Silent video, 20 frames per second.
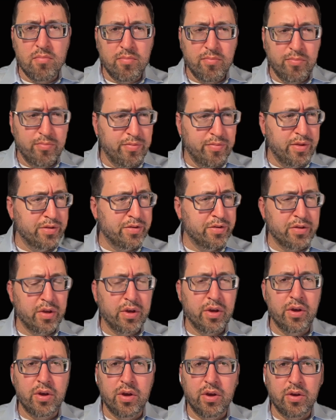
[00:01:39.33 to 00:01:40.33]
this is
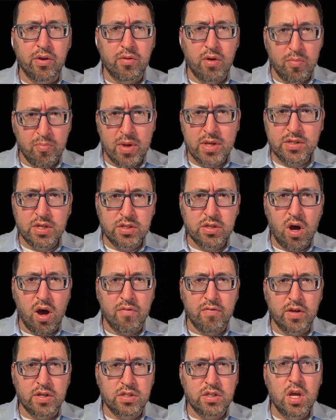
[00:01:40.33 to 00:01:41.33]
a business
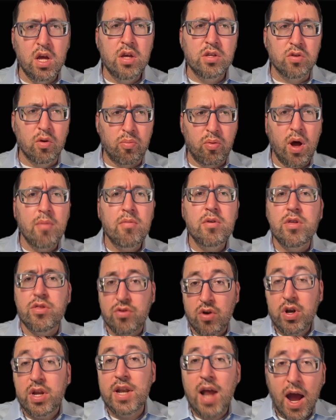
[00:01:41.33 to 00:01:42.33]
office, so probably
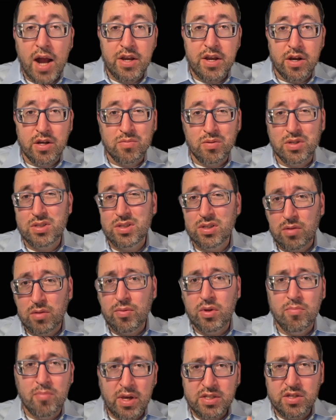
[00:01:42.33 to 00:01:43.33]
39 years, which is
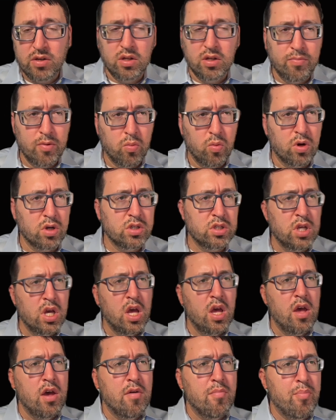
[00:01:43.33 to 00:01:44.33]
makes it a little bit worse.
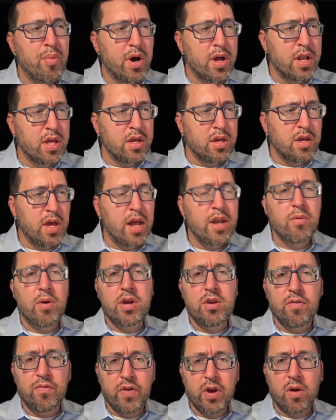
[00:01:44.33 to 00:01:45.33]
But anyway, you
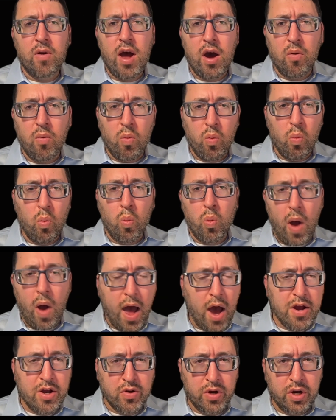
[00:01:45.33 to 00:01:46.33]
figure out how you're
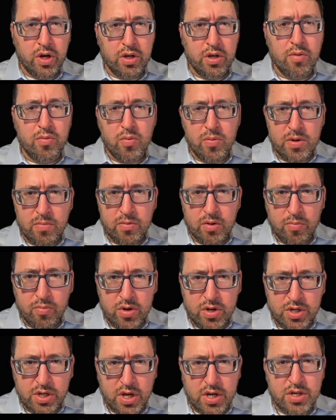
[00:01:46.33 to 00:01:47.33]
doing your
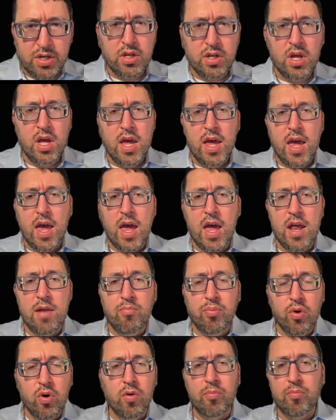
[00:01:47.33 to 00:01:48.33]
depreciation, and
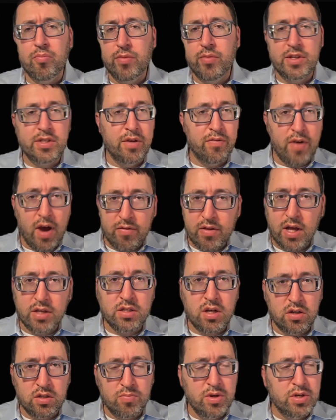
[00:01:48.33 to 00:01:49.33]
boom, let's say $5,000
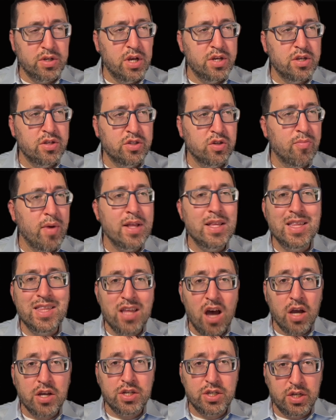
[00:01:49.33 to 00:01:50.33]
depreciation. So my
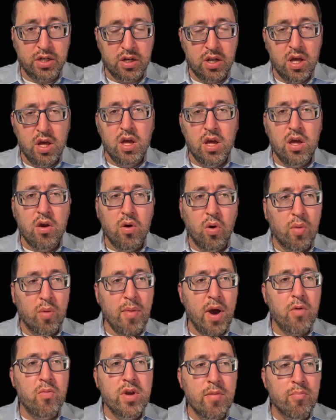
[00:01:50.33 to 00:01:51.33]
deduction or my
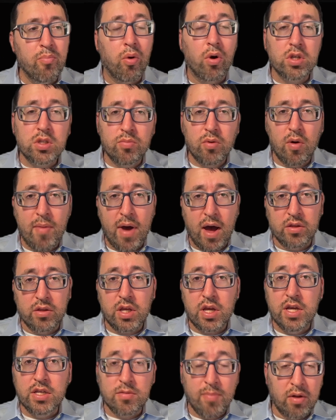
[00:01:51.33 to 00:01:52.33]
reimbursable amount is
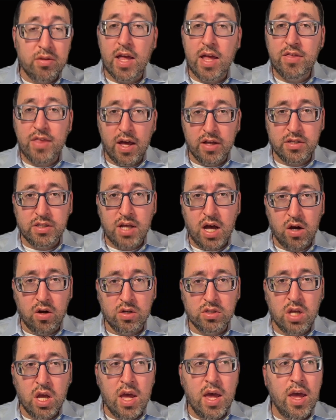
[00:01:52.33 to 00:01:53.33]
about $10,000.
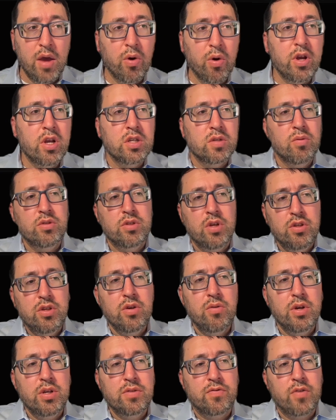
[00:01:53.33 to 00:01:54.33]
And what you're supposed to do
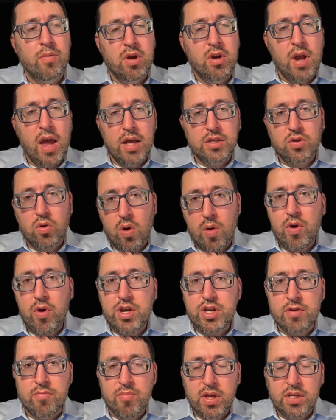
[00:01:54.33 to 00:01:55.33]
is from your S corporation
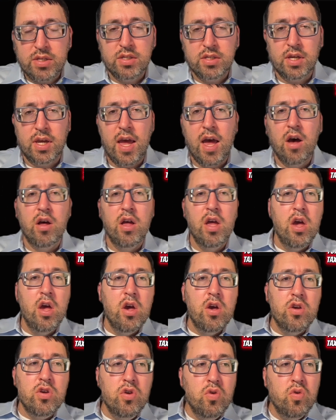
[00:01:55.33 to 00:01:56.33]
business account,
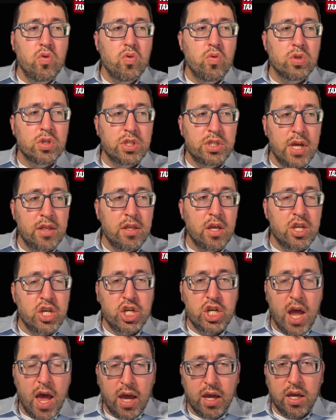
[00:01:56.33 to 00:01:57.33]
you send a
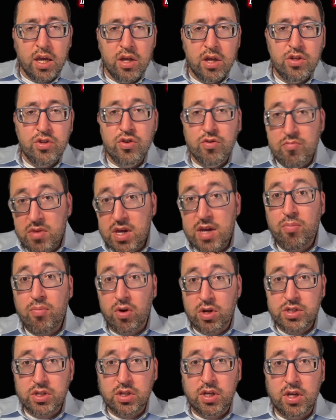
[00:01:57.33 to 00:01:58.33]
check to me
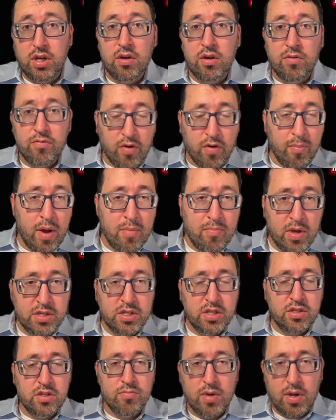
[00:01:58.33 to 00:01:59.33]
personally, from my business to
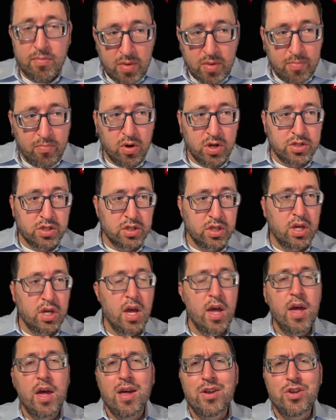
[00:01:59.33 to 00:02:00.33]
me personally.
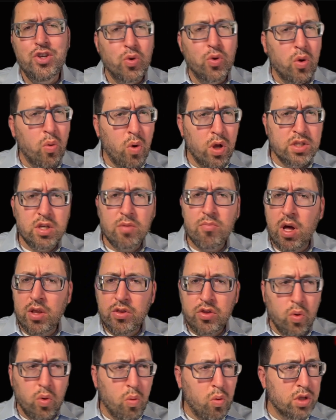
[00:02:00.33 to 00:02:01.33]
Do it once a month, do
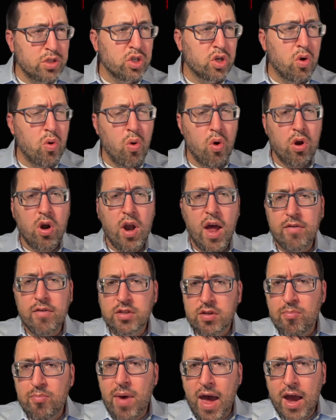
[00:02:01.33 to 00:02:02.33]
it once a quarter, have some
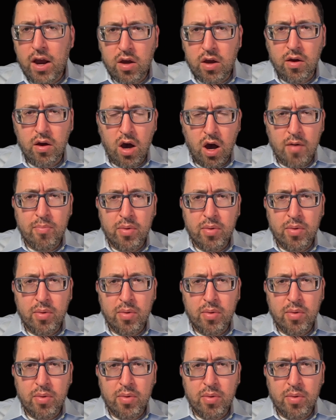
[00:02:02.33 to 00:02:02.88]
backup